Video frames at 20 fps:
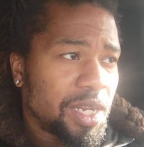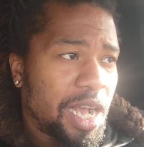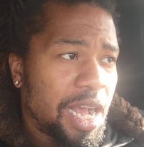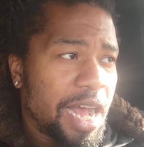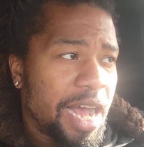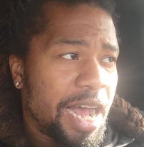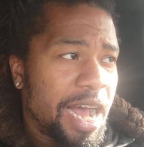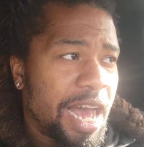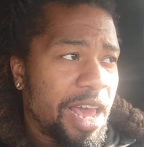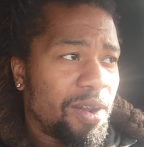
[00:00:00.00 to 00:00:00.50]

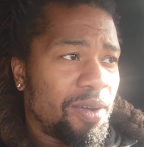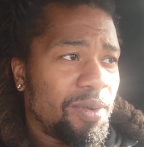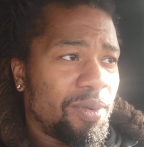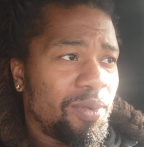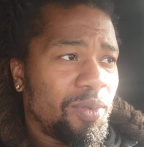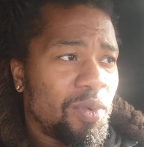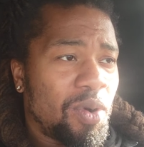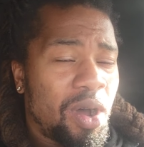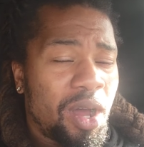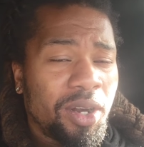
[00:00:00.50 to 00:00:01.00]
I
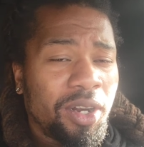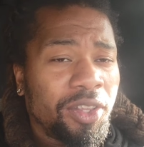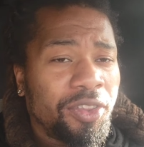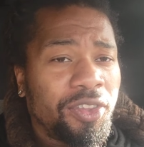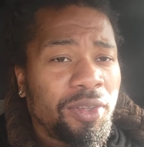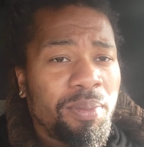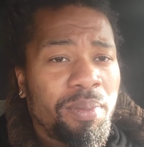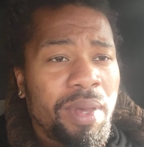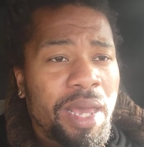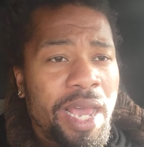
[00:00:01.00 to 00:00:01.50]
don't want
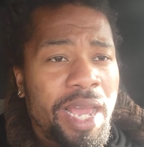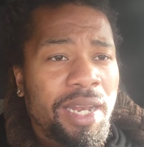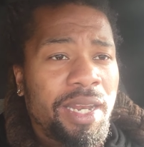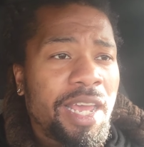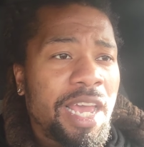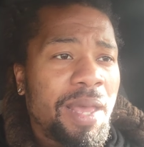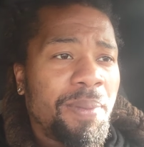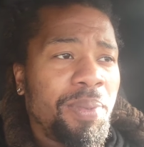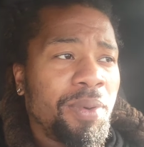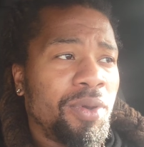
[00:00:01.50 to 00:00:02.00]
nothing bad to
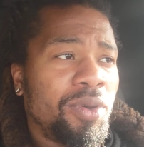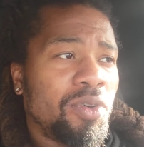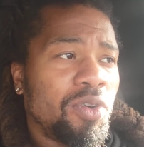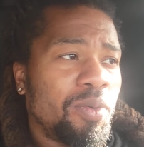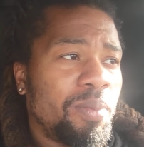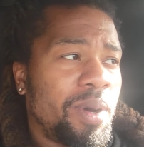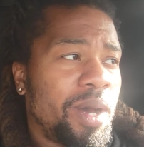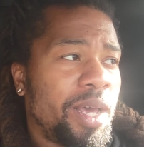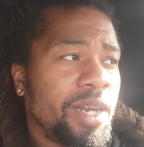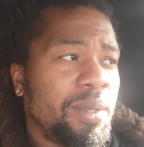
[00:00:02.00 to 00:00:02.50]
happen to
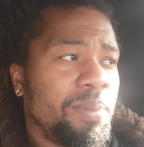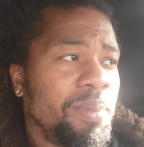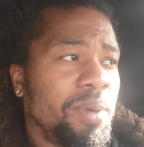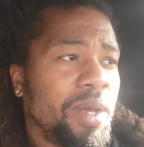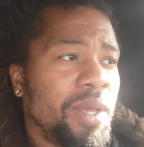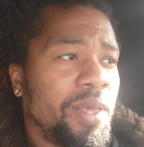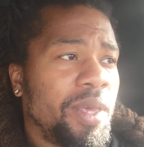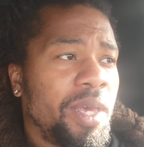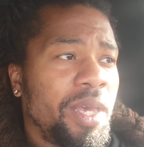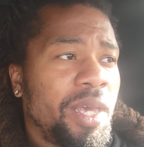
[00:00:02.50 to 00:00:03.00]
nobody,
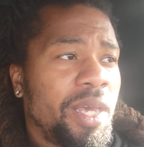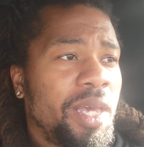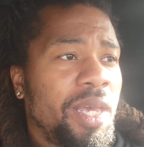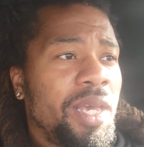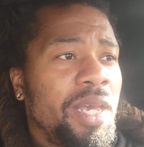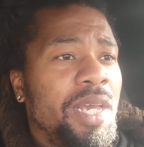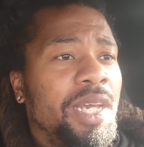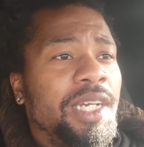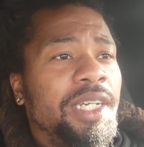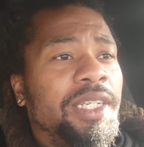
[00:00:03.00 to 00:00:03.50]
but
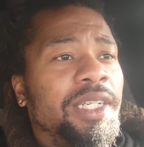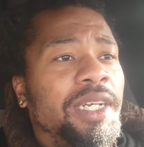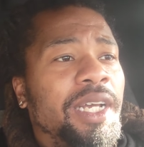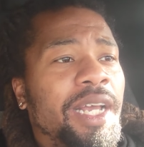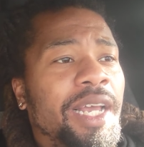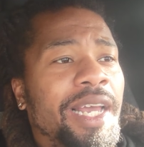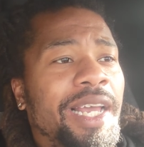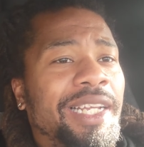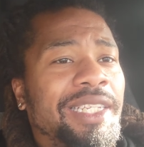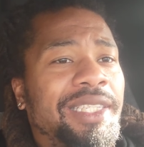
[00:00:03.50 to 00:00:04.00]

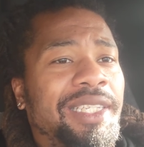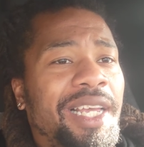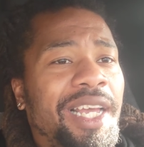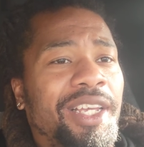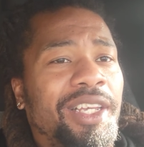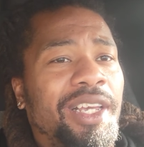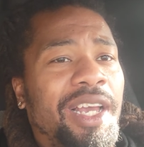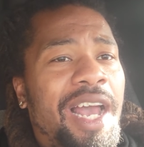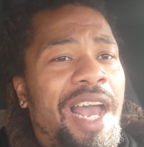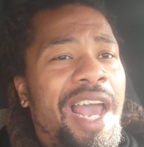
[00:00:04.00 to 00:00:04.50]
it's
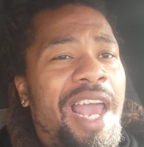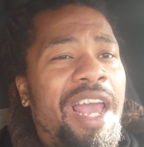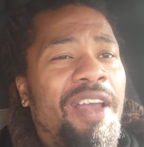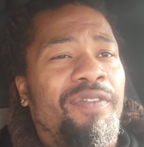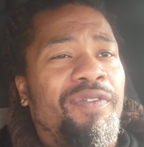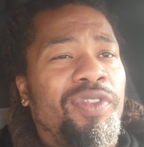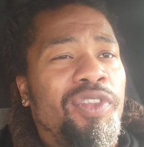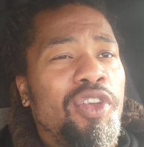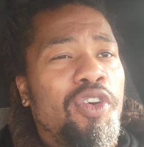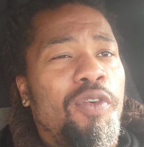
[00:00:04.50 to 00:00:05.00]
like I
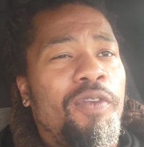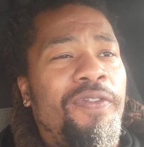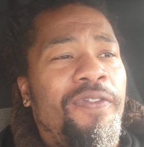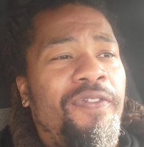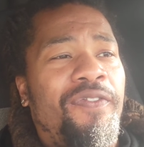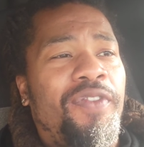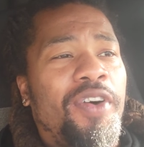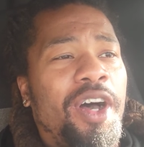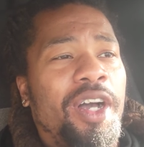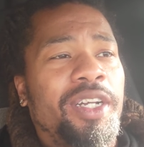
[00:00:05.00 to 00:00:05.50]
have no
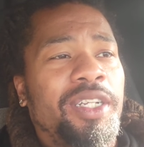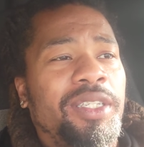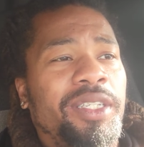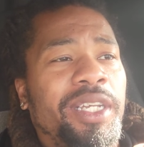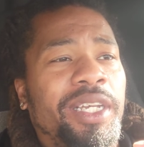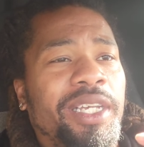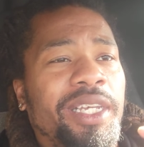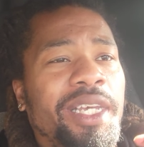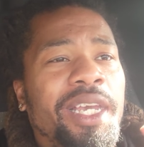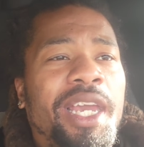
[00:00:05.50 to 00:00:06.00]
fuck
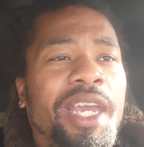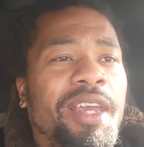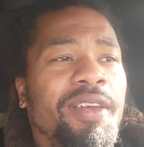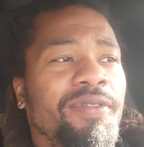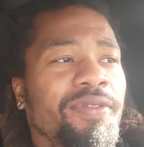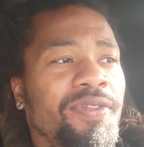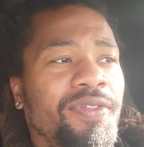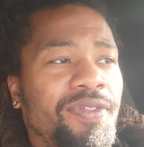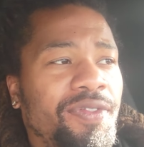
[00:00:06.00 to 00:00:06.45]
to give.